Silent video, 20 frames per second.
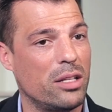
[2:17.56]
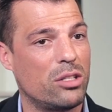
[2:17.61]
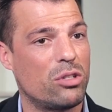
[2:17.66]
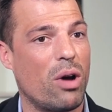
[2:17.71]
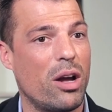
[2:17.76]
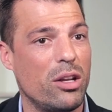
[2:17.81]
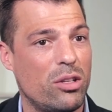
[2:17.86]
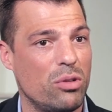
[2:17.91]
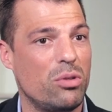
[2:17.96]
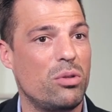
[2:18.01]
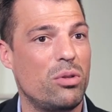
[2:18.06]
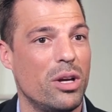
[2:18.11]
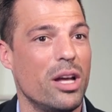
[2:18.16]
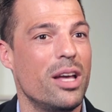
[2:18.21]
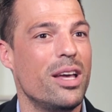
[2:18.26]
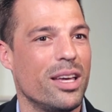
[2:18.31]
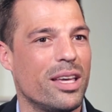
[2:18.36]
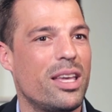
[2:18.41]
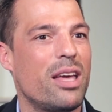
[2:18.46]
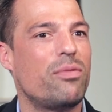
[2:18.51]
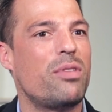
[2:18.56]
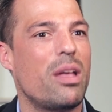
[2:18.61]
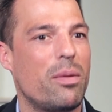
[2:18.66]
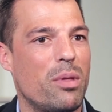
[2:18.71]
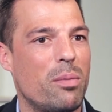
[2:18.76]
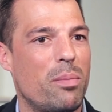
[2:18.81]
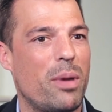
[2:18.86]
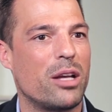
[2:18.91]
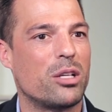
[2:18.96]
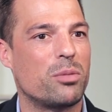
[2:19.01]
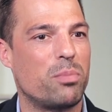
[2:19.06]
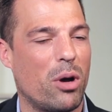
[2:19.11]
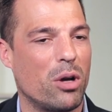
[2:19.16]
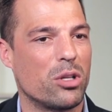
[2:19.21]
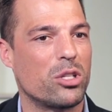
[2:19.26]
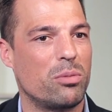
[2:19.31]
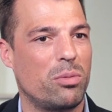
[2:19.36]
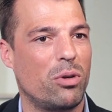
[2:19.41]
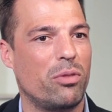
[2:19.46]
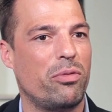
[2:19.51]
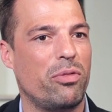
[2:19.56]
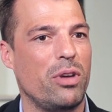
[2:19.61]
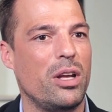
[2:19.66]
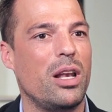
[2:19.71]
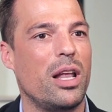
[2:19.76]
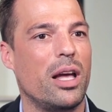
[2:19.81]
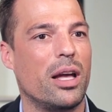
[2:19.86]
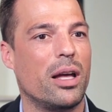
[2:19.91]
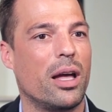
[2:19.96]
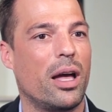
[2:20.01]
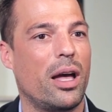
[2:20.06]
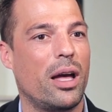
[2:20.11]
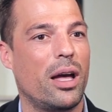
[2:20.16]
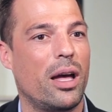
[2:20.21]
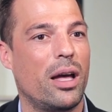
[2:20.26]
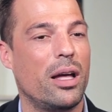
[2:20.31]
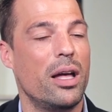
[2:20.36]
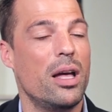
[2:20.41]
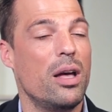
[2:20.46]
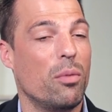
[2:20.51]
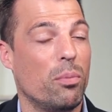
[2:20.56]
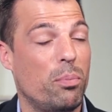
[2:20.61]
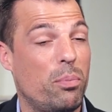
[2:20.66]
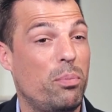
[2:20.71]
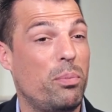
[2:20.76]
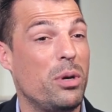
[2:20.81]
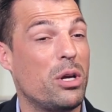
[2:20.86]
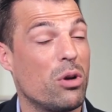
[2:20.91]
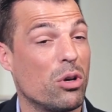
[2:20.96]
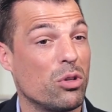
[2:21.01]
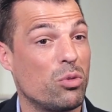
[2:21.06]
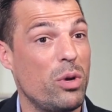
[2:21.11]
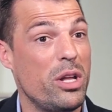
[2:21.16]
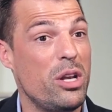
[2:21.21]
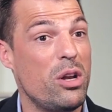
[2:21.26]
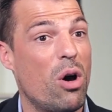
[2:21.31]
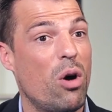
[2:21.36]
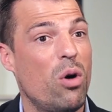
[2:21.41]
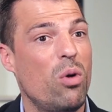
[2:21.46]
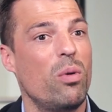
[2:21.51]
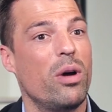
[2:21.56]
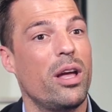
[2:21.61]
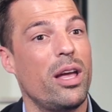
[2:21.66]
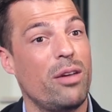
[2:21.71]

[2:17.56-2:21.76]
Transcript: and try to give them the best possible feeling. Uh, because we know